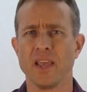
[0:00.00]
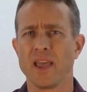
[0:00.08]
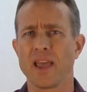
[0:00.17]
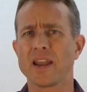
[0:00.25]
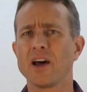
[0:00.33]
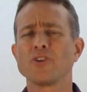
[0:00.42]

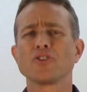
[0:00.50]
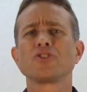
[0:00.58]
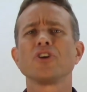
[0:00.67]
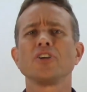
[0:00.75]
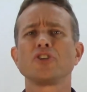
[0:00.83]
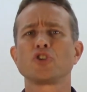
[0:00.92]
And under
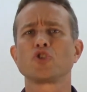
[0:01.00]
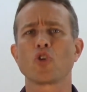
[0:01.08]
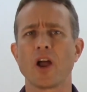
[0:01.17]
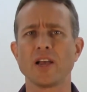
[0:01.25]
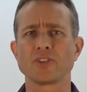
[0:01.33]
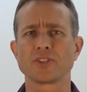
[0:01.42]
such
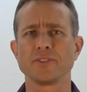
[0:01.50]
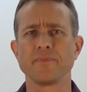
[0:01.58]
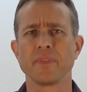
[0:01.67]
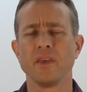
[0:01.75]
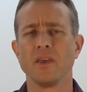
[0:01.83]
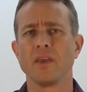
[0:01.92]
stress,
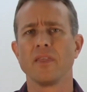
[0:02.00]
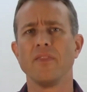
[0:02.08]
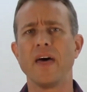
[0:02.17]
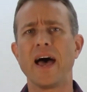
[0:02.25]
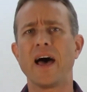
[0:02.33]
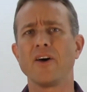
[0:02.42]

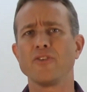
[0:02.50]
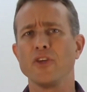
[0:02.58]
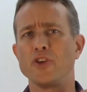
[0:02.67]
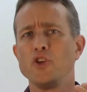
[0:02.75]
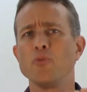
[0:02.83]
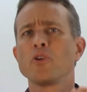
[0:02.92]
that the
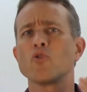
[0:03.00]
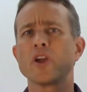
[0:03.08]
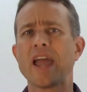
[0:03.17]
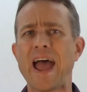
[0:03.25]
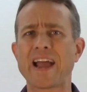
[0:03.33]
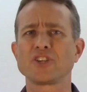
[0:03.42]
human
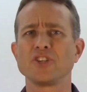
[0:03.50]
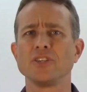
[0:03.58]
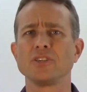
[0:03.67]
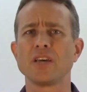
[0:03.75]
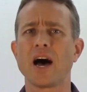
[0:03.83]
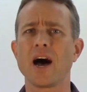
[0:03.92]

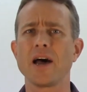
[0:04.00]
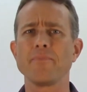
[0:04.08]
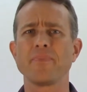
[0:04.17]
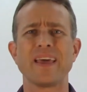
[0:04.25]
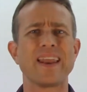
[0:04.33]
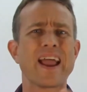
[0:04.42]
reaction
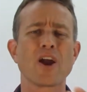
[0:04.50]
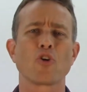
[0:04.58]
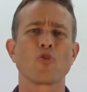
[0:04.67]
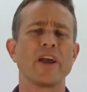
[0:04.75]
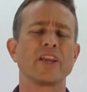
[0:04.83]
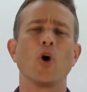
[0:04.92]
time and error
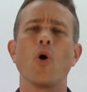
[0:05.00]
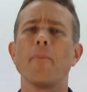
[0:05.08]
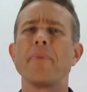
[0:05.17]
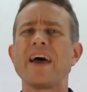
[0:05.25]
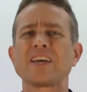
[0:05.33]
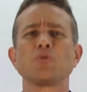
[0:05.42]
rate go
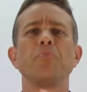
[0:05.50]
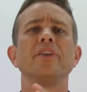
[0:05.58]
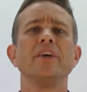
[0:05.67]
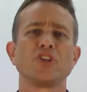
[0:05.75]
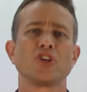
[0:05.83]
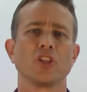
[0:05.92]
up
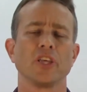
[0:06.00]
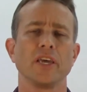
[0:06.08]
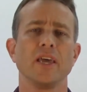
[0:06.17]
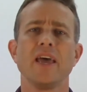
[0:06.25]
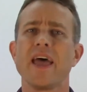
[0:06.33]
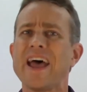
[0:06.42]

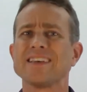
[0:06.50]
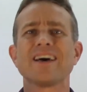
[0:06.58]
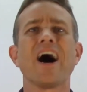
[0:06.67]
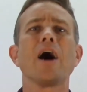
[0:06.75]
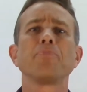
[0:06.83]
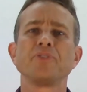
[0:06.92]
exponentially as
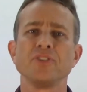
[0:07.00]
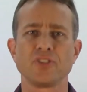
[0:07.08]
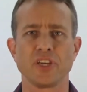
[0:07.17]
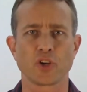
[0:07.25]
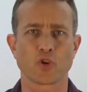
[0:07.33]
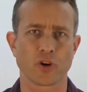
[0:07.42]
options
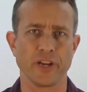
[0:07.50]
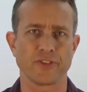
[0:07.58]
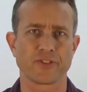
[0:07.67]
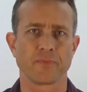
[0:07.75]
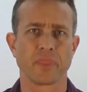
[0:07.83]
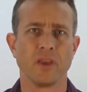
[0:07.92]

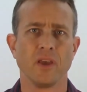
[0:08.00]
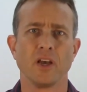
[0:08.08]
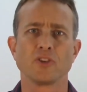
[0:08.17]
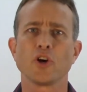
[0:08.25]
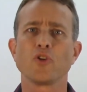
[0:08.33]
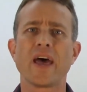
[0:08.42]
increase.
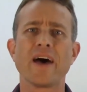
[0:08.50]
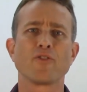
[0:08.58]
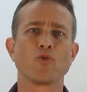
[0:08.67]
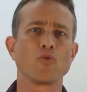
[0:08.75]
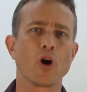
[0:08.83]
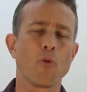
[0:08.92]
So to have a
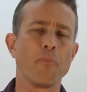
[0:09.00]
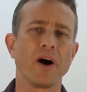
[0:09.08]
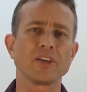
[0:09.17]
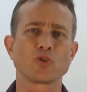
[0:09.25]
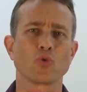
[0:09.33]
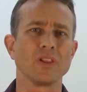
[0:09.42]

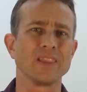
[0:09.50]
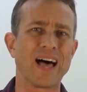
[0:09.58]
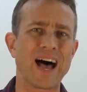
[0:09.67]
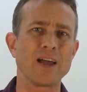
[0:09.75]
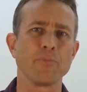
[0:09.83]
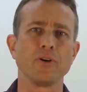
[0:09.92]
robust,
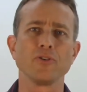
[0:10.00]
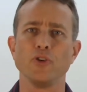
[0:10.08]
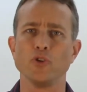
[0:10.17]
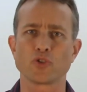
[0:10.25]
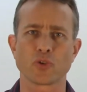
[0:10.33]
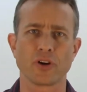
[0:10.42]
reliable
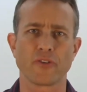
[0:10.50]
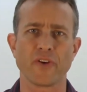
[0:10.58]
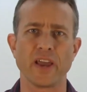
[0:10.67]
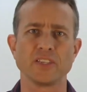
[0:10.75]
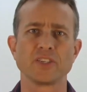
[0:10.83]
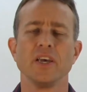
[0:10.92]
user
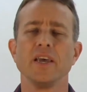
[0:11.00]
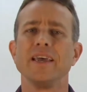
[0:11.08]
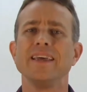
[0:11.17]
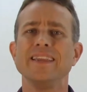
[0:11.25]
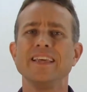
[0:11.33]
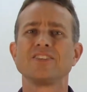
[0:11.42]
interface,
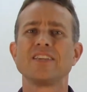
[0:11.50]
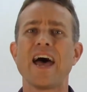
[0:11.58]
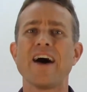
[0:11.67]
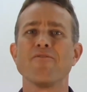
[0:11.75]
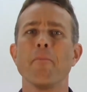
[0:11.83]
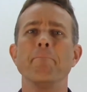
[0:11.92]
it needs to
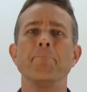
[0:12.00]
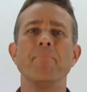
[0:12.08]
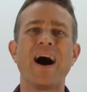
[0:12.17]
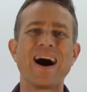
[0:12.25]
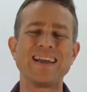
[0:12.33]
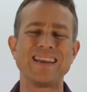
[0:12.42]
have
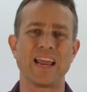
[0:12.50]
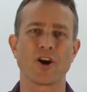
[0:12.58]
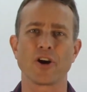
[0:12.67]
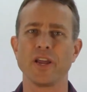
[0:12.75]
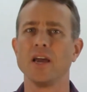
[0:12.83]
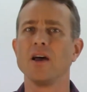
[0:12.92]

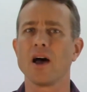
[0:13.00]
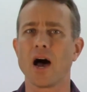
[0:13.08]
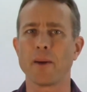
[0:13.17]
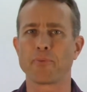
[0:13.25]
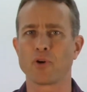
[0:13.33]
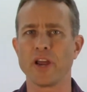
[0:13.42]
binary
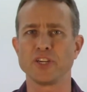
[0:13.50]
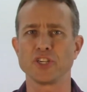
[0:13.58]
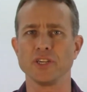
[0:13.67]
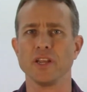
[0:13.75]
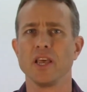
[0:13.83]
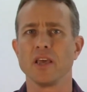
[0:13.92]

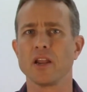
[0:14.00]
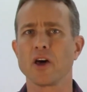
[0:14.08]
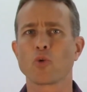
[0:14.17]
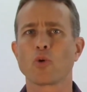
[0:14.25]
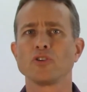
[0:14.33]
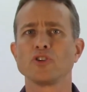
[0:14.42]
operation. In other
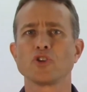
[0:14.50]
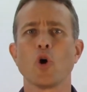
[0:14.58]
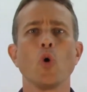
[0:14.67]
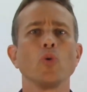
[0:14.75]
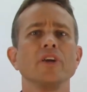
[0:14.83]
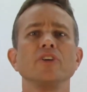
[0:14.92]
words, there's
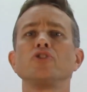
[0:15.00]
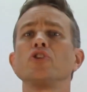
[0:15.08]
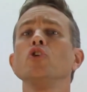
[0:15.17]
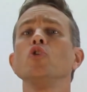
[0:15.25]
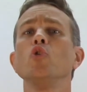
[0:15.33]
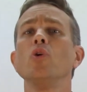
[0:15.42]
only
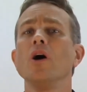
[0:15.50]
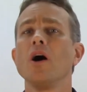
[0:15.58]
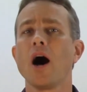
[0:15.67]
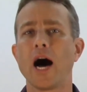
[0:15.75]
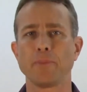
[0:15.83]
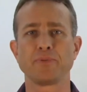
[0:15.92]
two
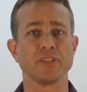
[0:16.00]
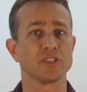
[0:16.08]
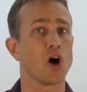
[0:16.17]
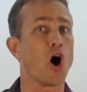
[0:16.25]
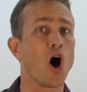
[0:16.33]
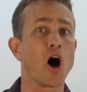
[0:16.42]
options,
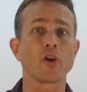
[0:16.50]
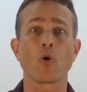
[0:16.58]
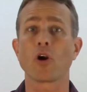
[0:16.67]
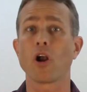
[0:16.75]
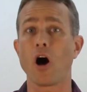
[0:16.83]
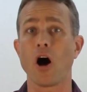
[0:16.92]
on
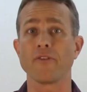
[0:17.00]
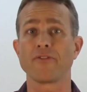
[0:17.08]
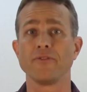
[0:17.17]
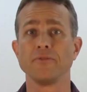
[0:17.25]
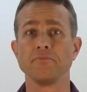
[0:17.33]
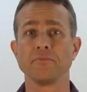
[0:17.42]
or off,
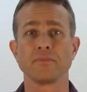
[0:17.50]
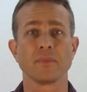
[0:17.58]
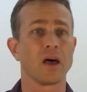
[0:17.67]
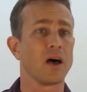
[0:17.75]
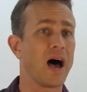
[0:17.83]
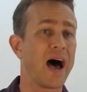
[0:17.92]

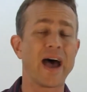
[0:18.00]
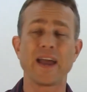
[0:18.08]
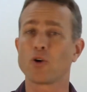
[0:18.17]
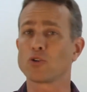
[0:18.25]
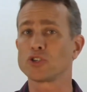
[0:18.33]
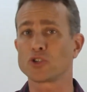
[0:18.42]
high
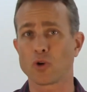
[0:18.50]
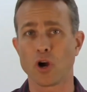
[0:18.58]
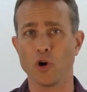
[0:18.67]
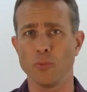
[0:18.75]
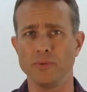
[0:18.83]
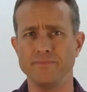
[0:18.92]
or
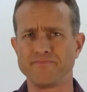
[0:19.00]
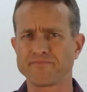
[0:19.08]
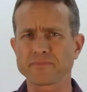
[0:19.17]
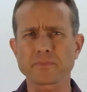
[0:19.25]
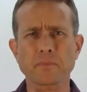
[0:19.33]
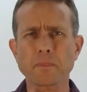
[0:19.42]
strobe,
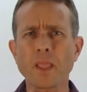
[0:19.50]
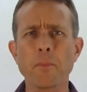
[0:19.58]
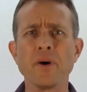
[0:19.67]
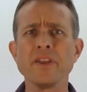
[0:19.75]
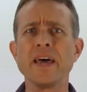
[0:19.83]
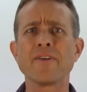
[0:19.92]

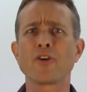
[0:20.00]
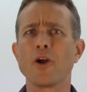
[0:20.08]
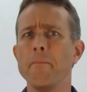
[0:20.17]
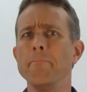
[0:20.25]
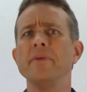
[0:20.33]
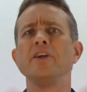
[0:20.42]
but never a
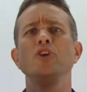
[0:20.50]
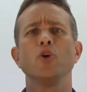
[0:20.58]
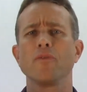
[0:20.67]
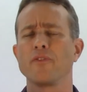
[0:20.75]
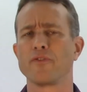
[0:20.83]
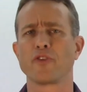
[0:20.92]
menu
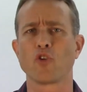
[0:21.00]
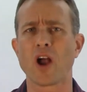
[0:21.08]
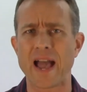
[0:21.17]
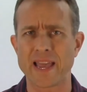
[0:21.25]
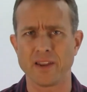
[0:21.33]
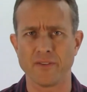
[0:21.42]
of a
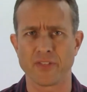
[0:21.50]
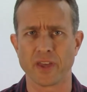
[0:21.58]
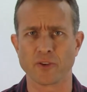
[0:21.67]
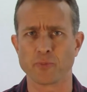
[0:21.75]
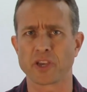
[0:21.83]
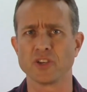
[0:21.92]
variety of
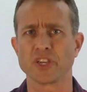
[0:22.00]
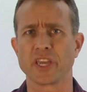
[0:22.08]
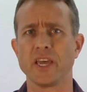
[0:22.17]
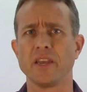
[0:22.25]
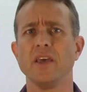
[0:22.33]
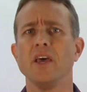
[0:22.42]
things, because
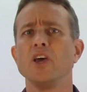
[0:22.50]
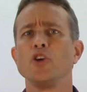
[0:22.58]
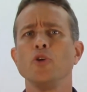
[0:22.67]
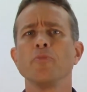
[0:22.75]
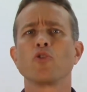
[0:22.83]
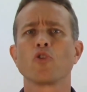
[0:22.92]
again,
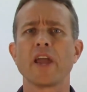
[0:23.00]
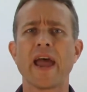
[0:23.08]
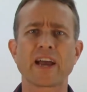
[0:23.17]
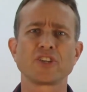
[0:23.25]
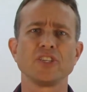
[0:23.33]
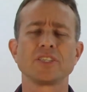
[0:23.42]
human
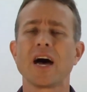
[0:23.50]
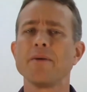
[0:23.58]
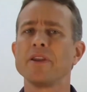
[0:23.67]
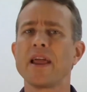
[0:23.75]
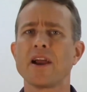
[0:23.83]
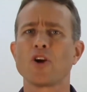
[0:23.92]
reaction time
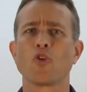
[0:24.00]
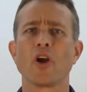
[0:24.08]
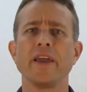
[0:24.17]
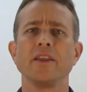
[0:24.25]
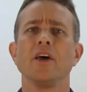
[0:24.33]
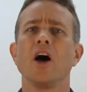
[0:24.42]
and error
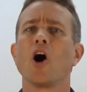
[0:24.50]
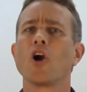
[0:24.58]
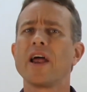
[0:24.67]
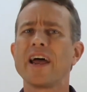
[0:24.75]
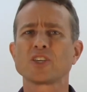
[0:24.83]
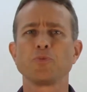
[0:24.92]
rate are
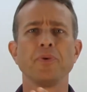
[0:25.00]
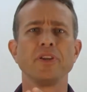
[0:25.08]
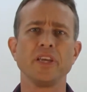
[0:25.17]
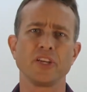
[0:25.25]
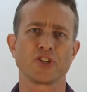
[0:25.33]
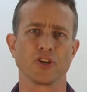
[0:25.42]

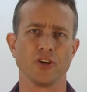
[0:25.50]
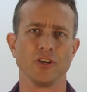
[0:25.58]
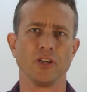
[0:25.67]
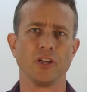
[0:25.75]
exponential